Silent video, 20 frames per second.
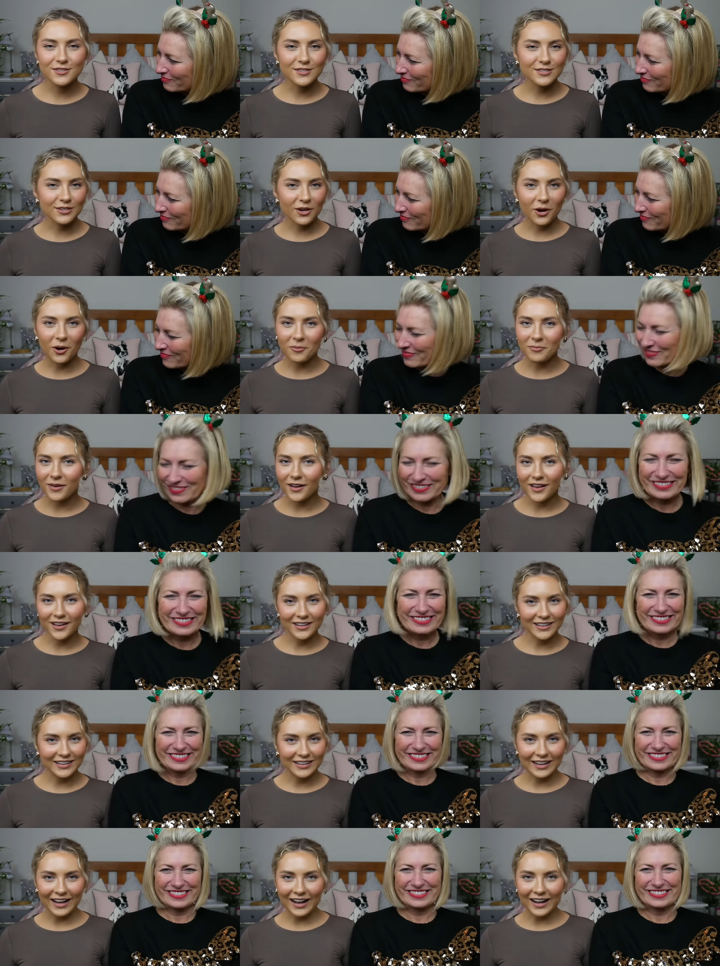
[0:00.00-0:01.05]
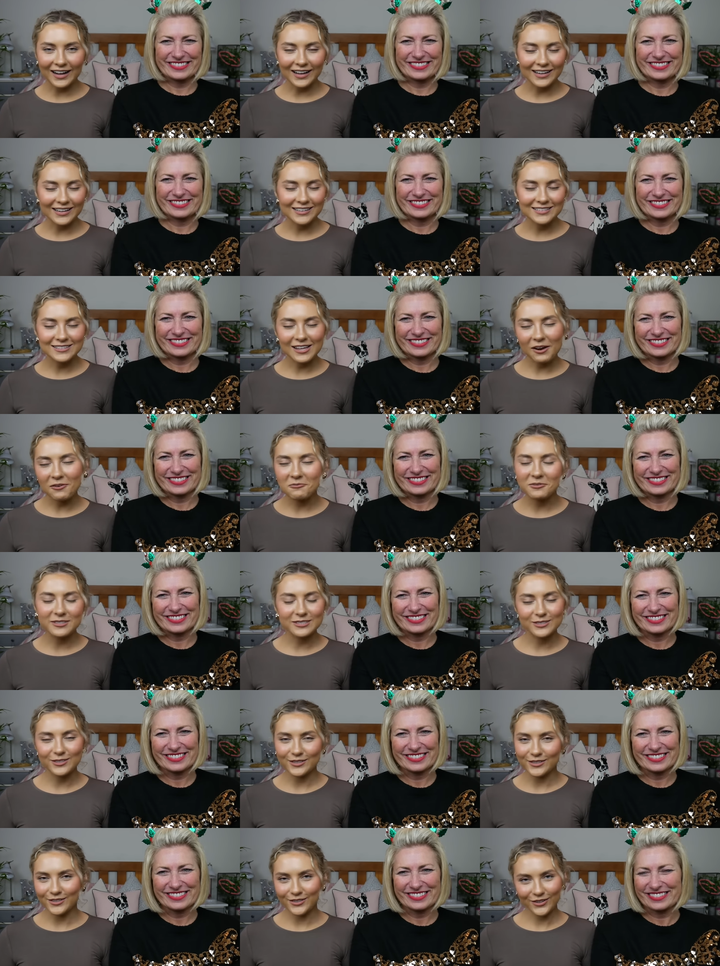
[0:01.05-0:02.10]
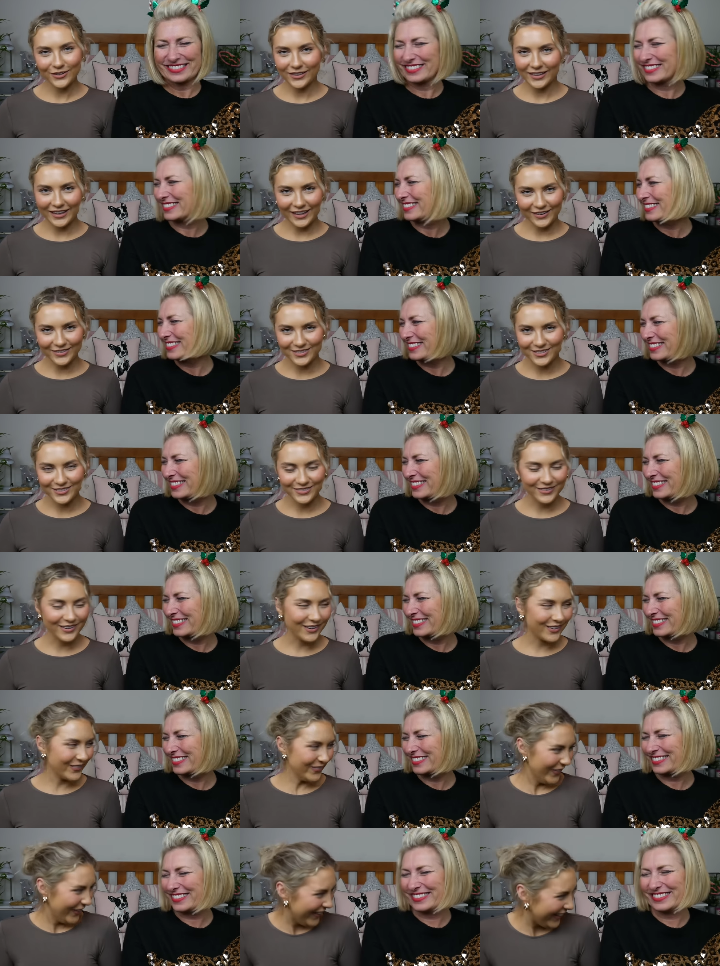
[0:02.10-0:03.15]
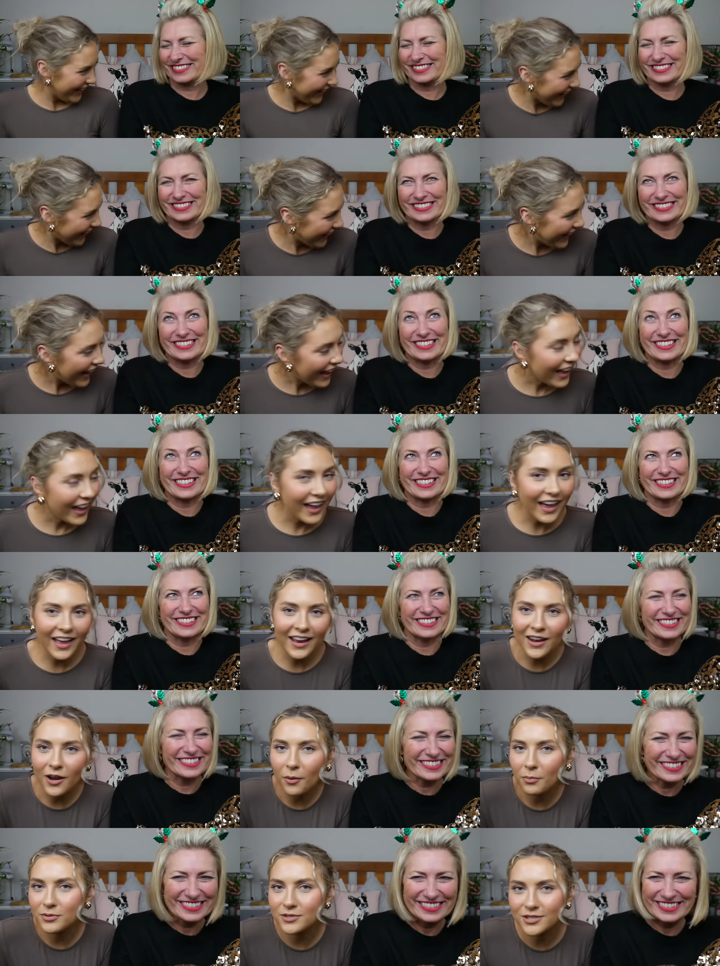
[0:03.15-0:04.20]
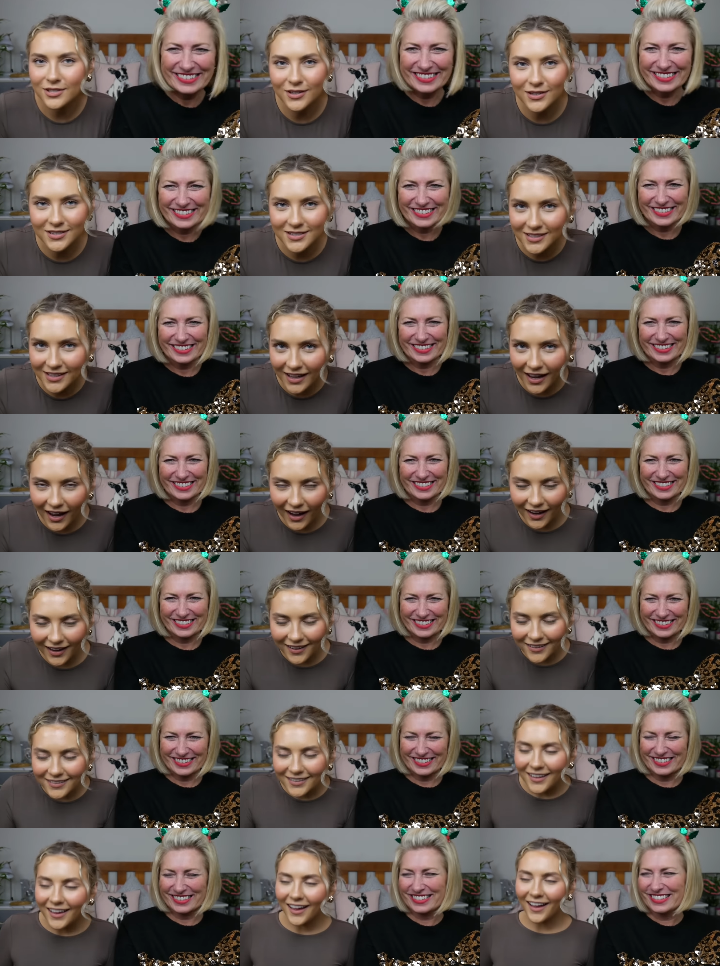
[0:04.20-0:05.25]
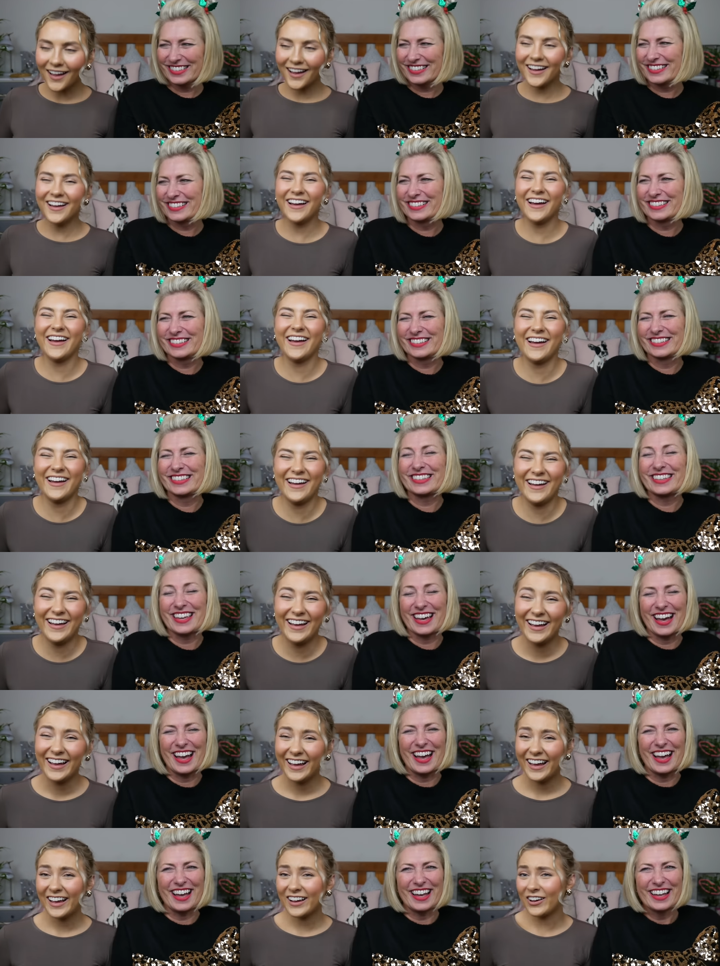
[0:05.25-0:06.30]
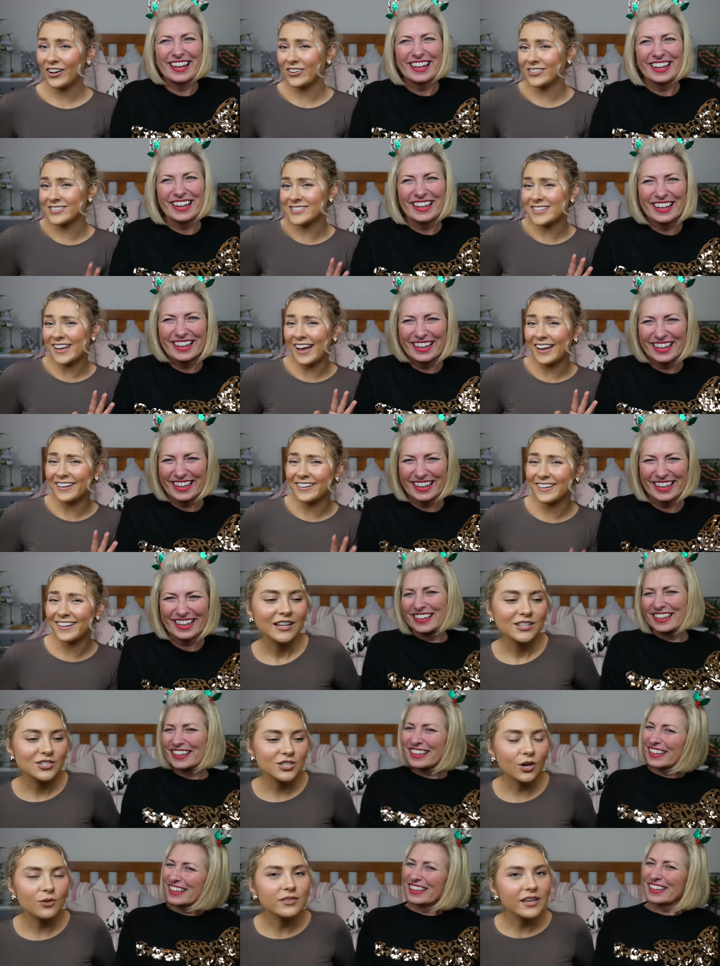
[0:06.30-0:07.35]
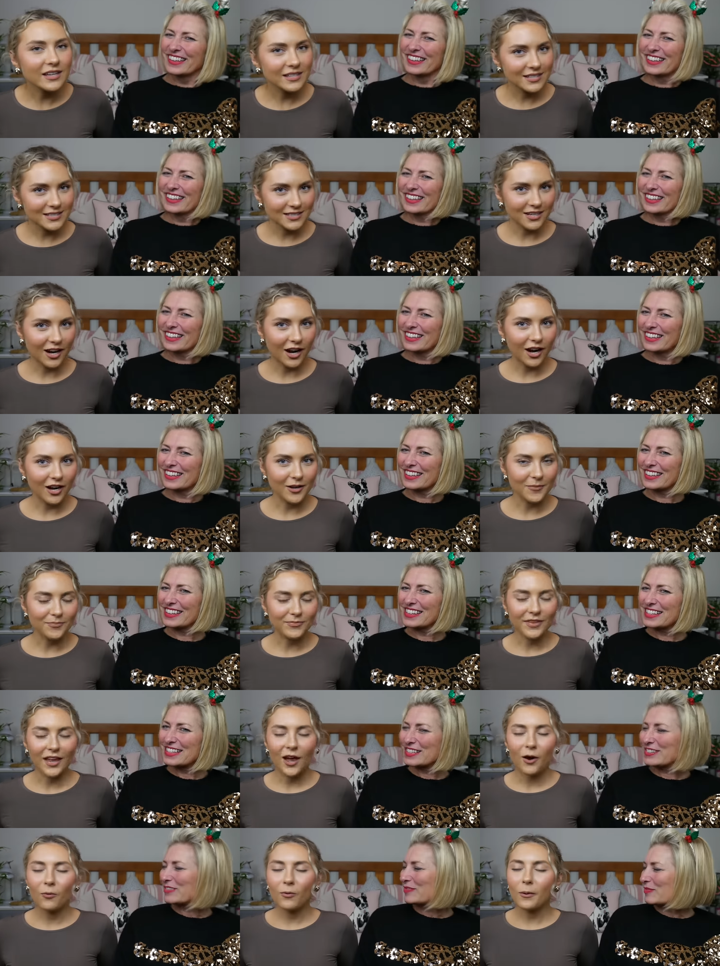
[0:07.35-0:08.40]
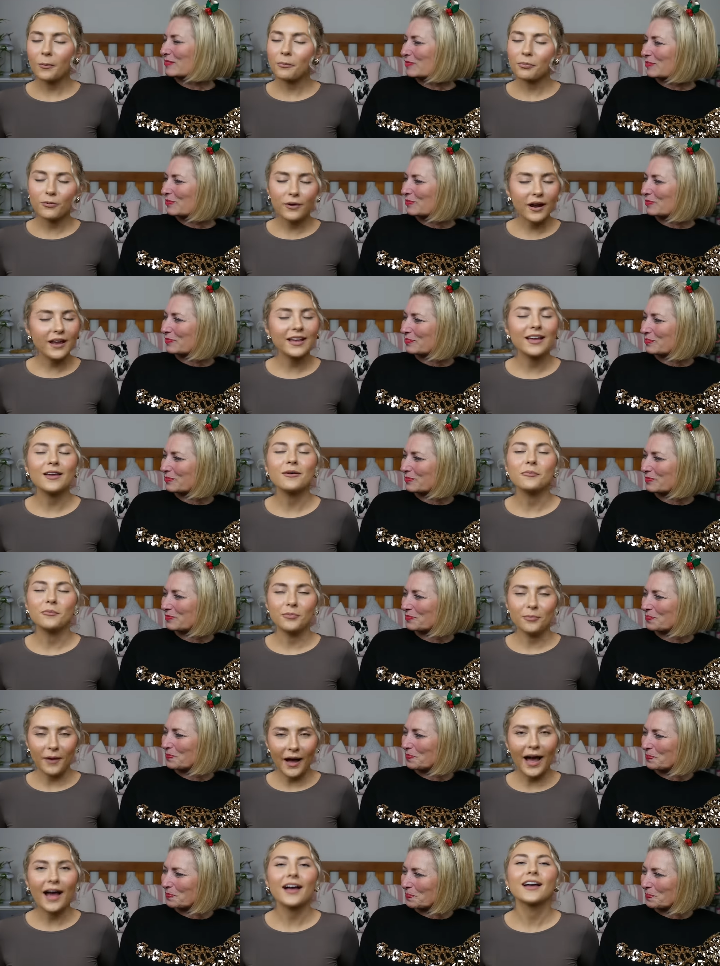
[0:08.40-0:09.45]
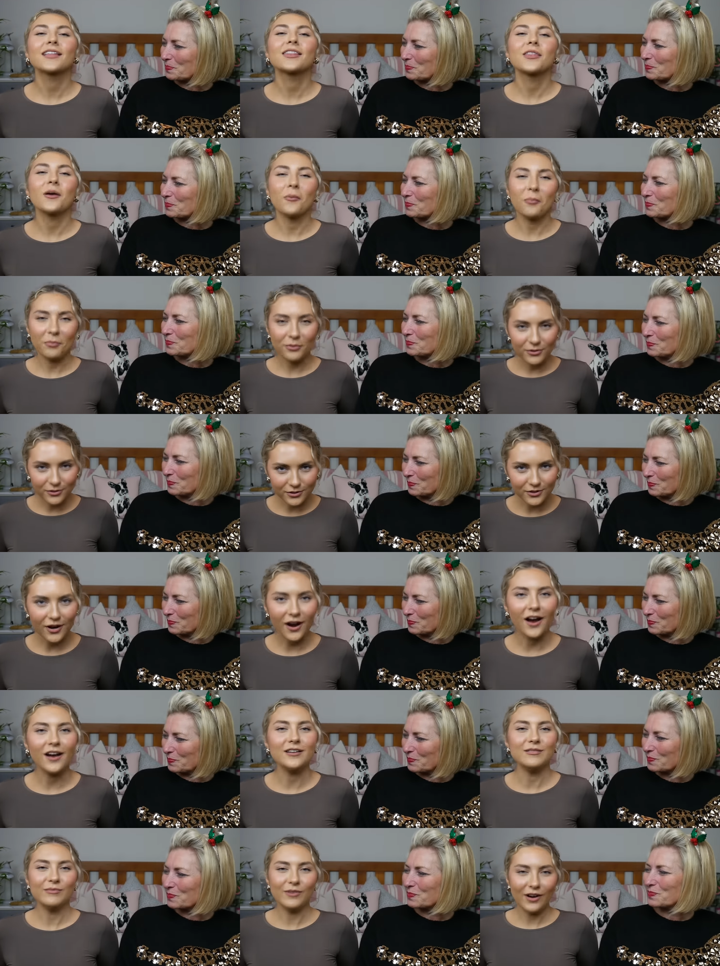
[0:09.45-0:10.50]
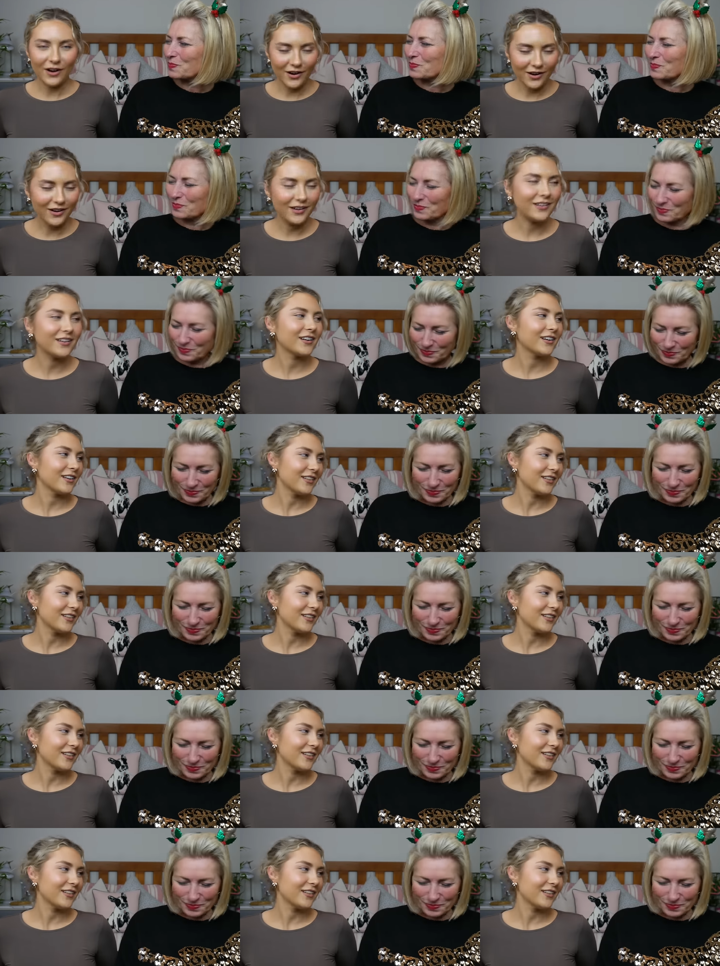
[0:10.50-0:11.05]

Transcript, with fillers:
Speaker 1: has come early, guys. We're doing another gift swap. Any opportunity, hey? Yeah. Content. So this time, we're bringing back the Primark,